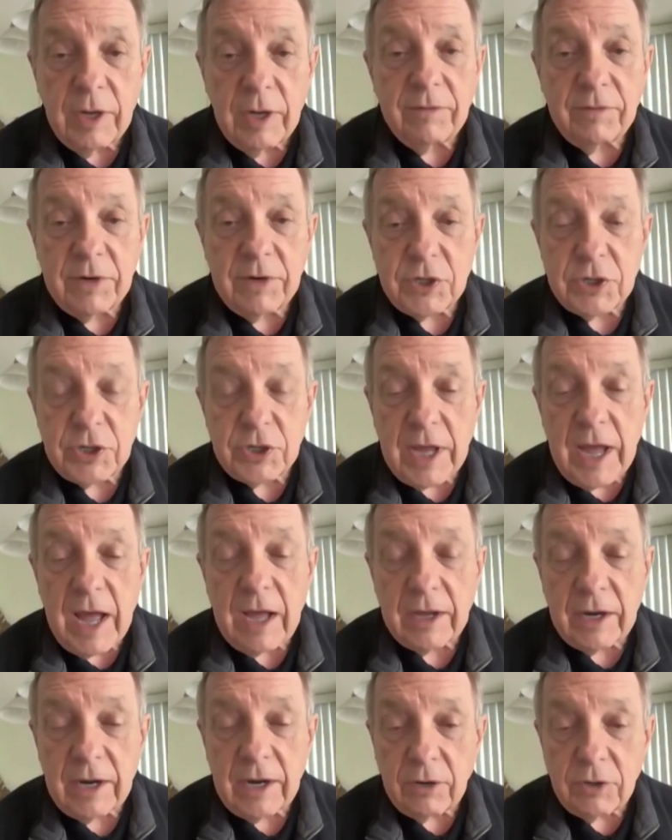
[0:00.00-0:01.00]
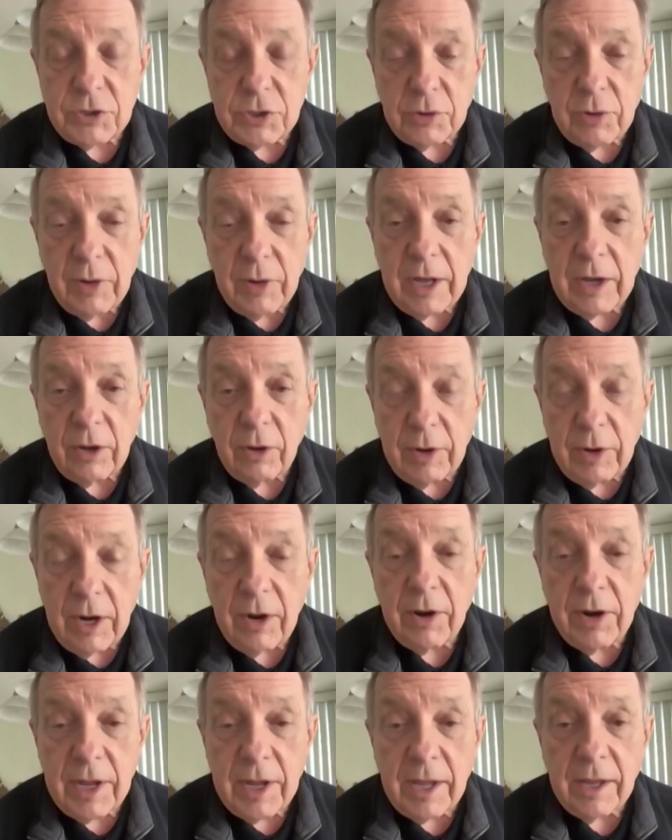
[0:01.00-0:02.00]
live in the Chicago, Chicago
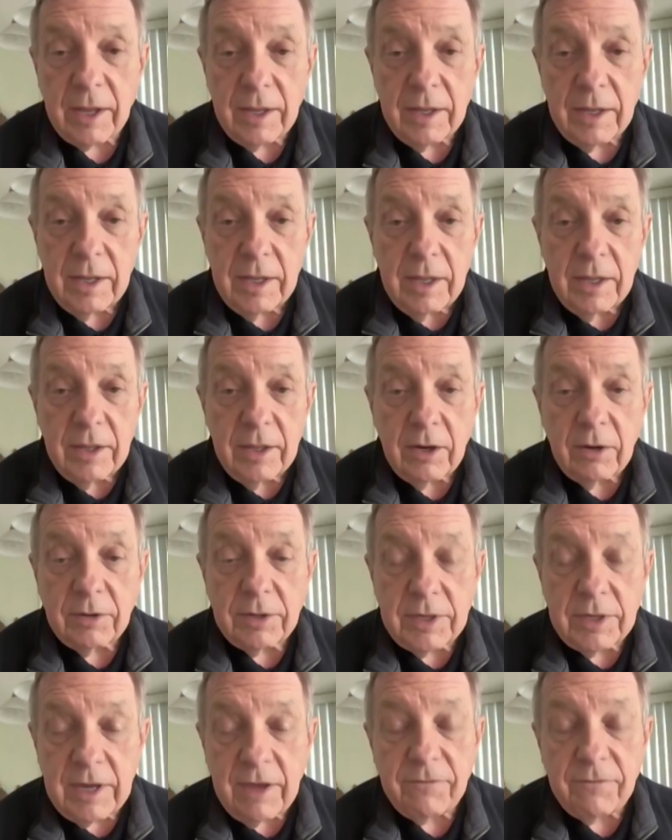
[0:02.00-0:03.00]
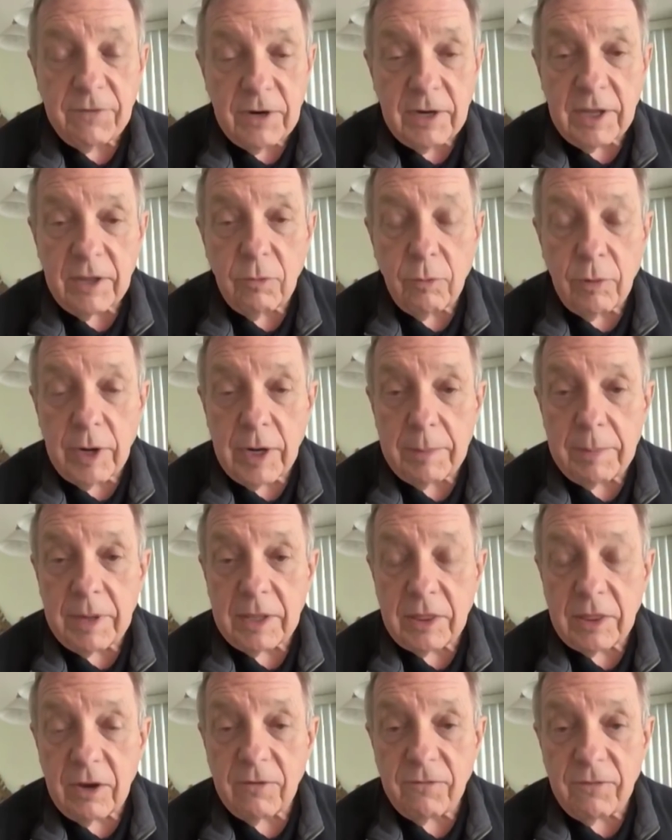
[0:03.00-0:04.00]
area they're definitely worried
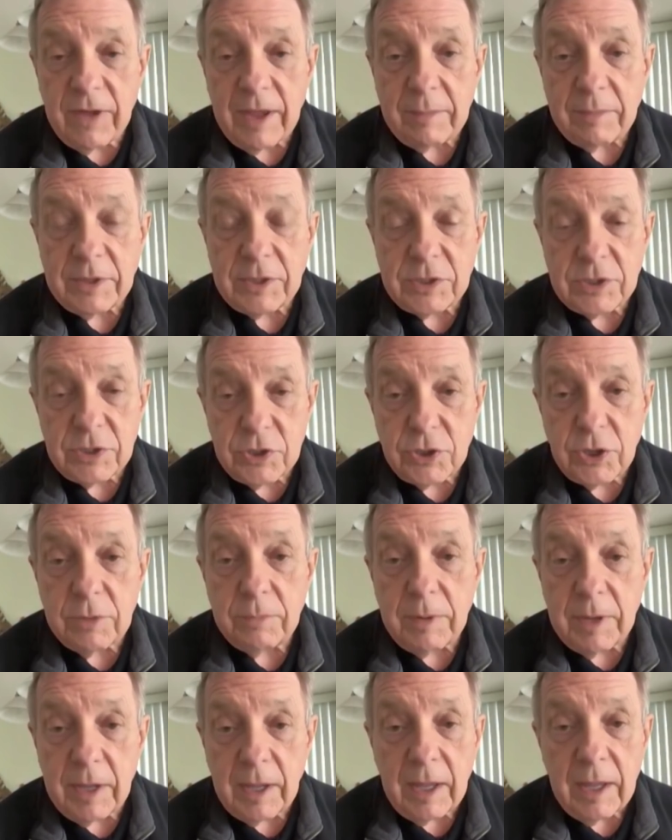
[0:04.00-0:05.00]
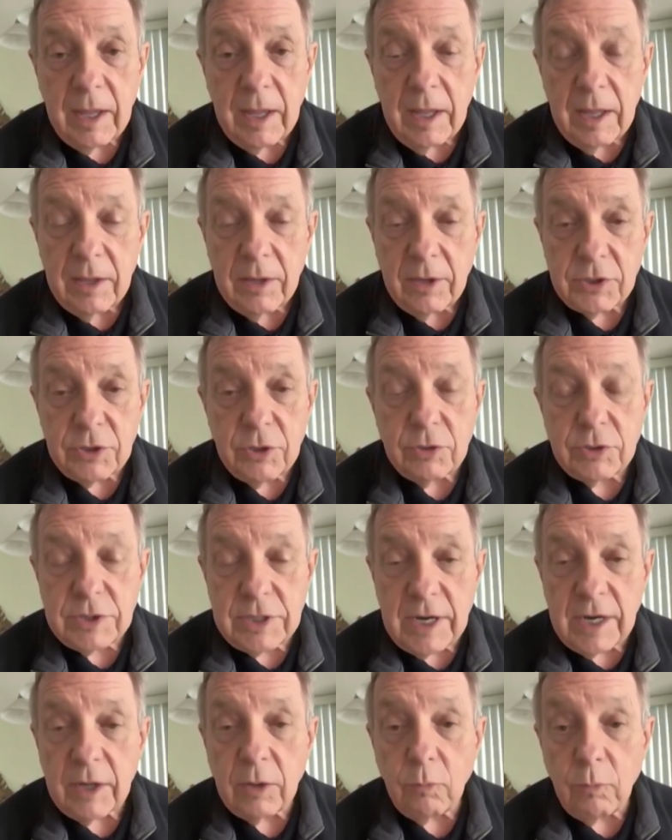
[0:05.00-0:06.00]
about their families and should be. Durbin says
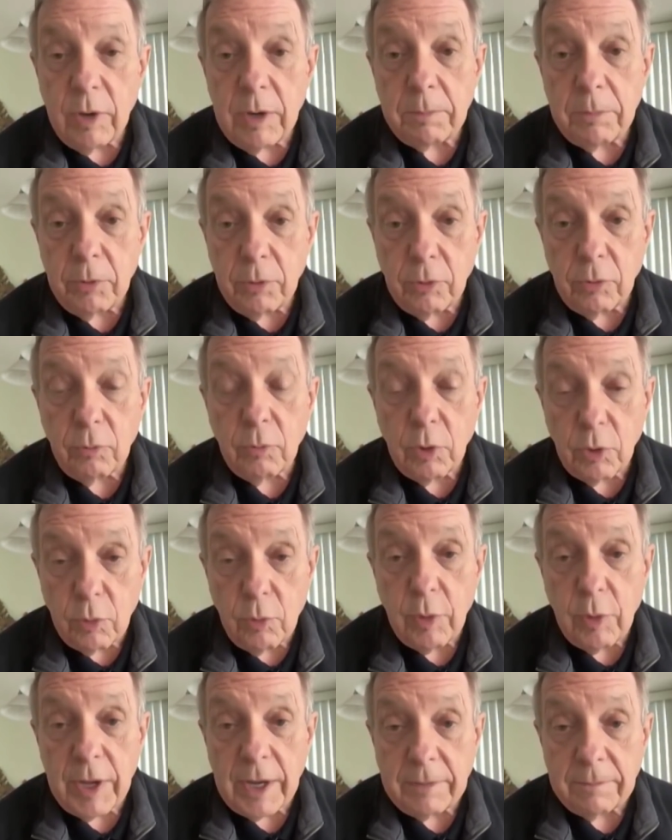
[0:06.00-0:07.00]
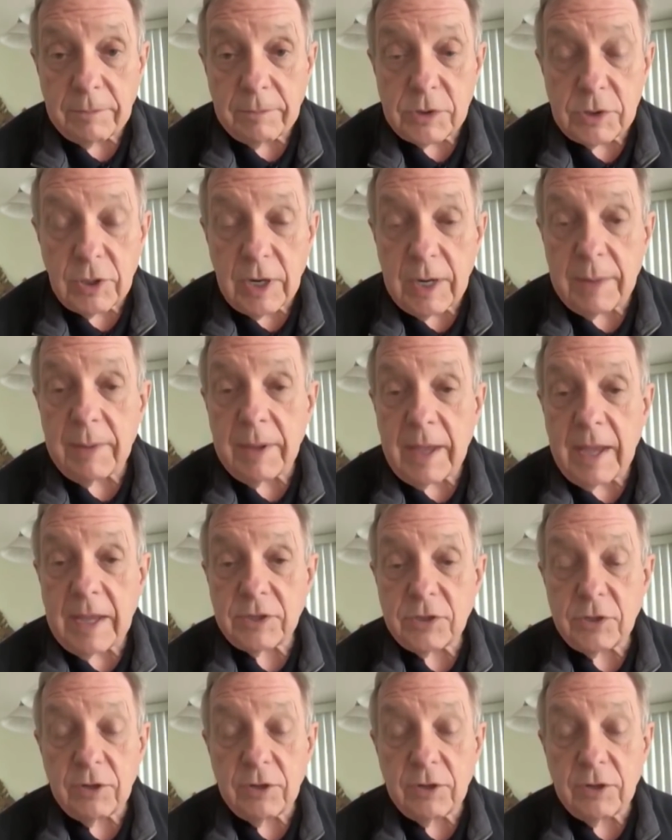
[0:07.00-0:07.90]
he fully supports the president's strategy of